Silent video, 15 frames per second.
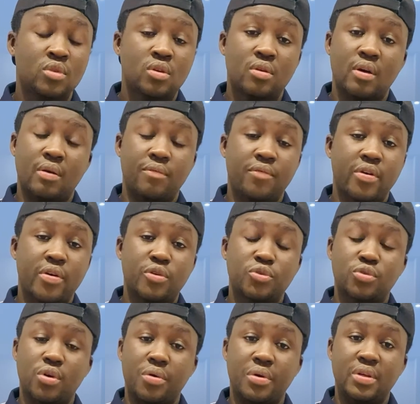I'm very
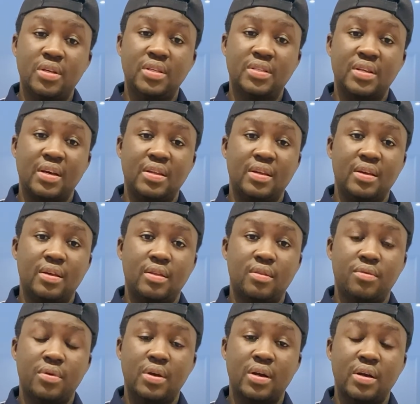sorry, these are the
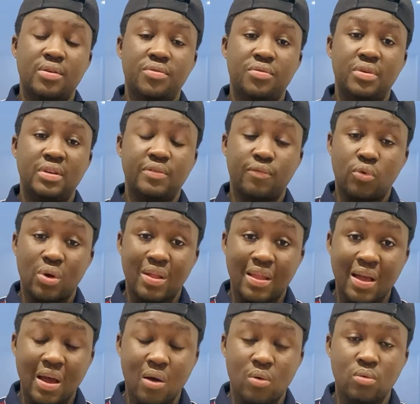3 countries for
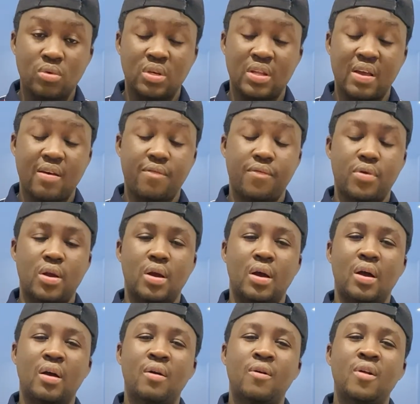now in
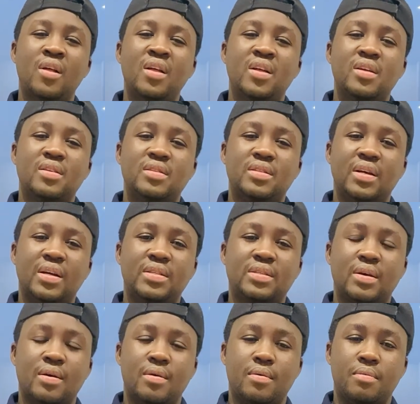Africa that
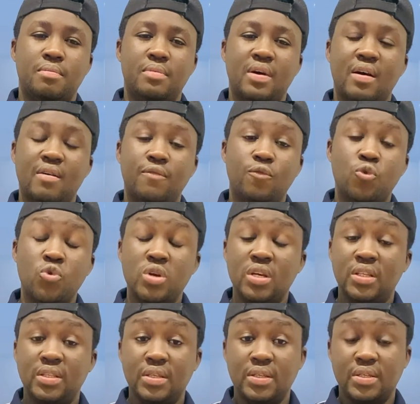have OET
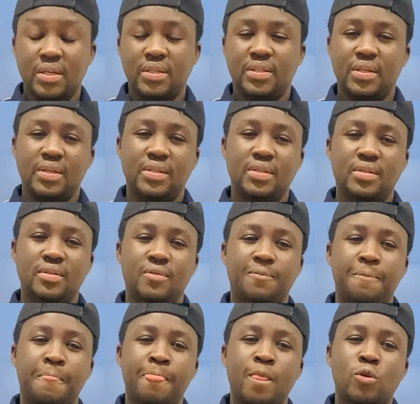centers.
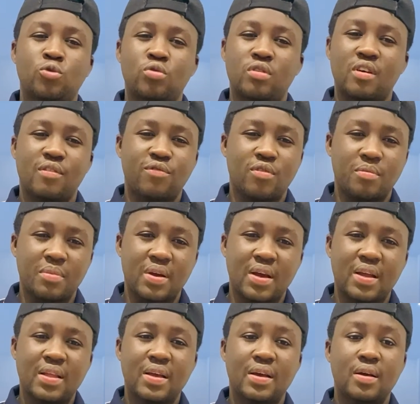So you are from
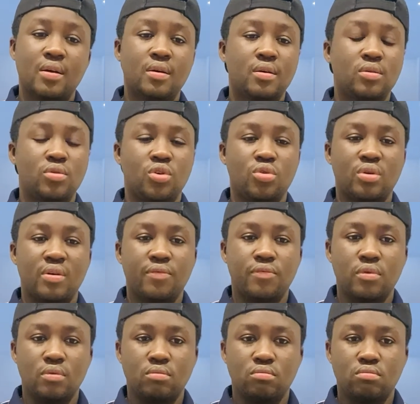Ghana, or you are
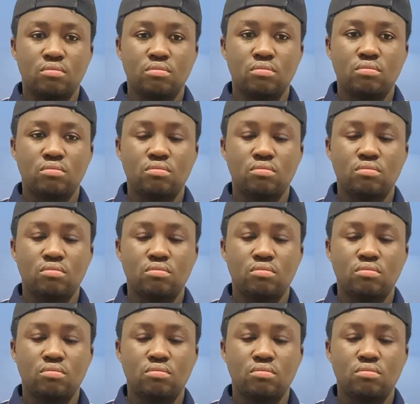from